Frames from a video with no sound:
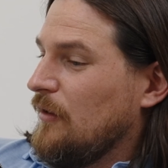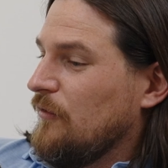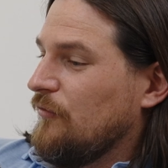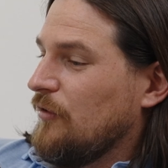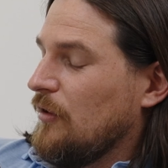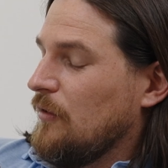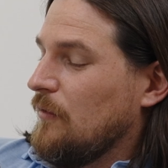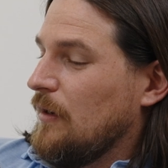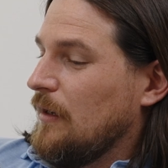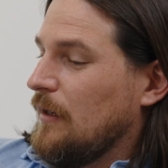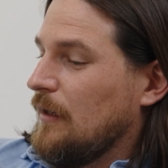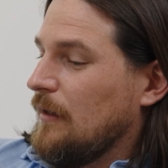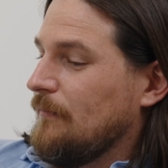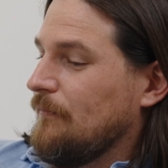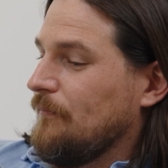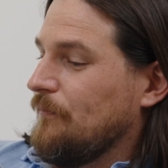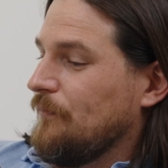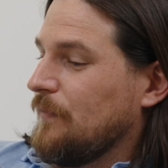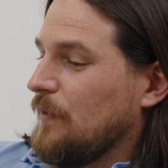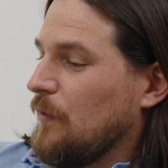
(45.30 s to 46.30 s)

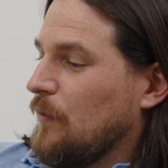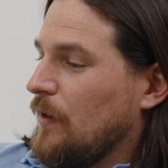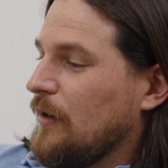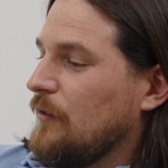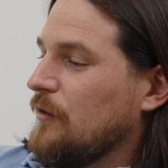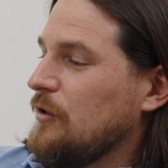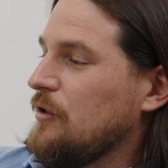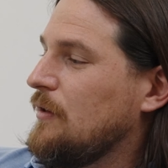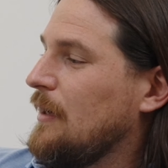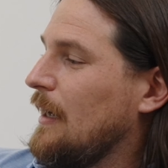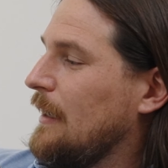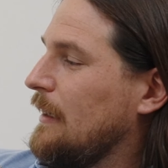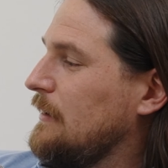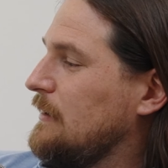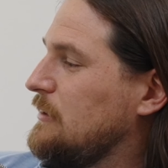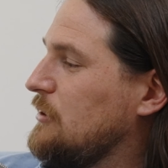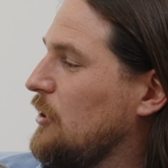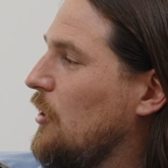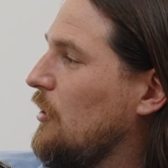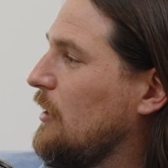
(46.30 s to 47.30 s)
So why don't you kind
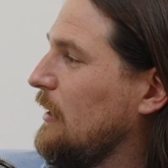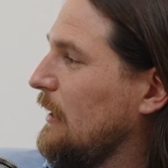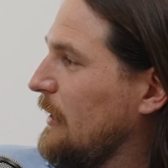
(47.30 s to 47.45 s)
of talk